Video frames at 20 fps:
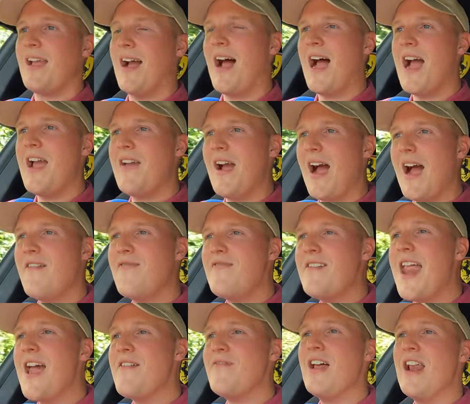I've
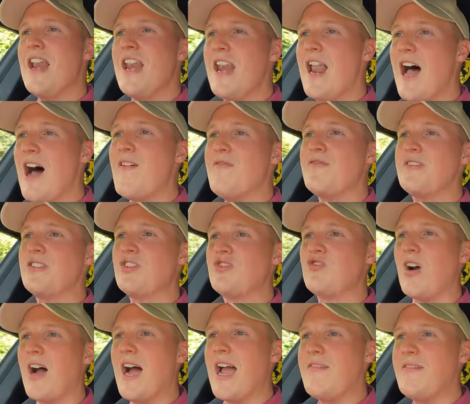never loved
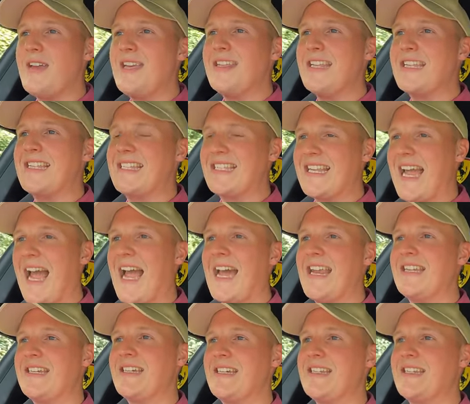driving the
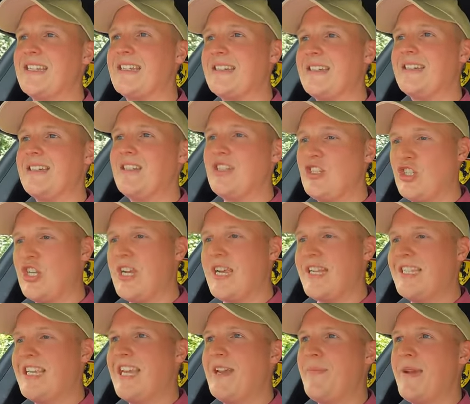standard
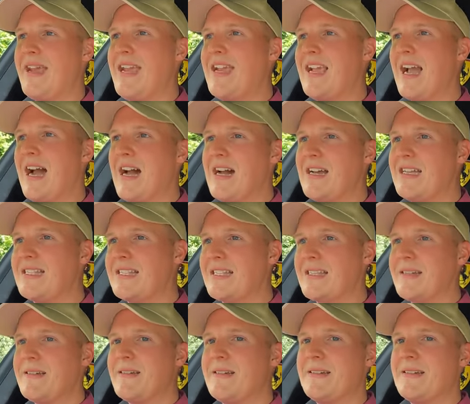GTB cars.